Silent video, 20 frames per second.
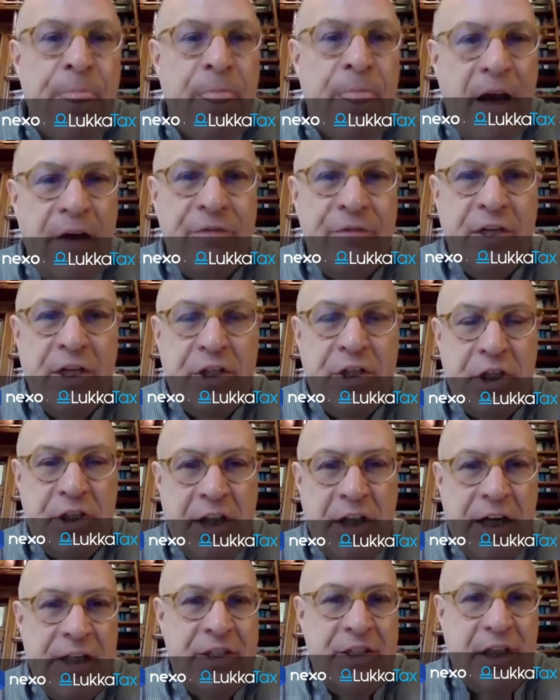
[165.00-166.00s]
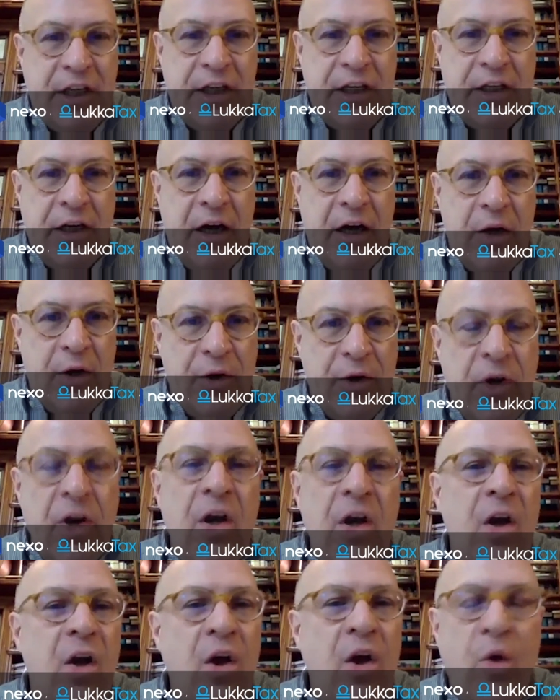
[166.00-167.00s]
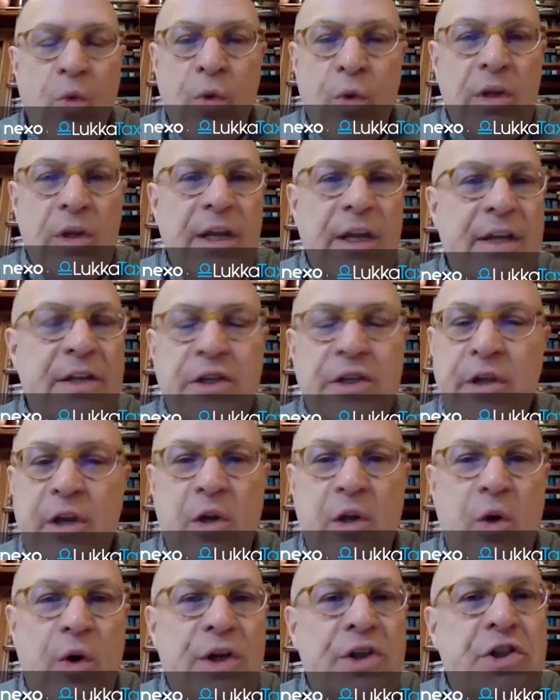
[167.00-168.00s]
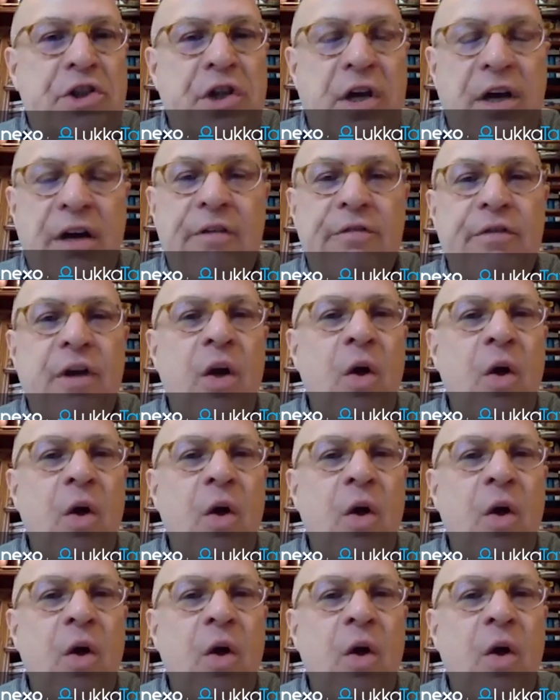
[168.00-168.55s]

of digitizing a dollar will lead to the launch of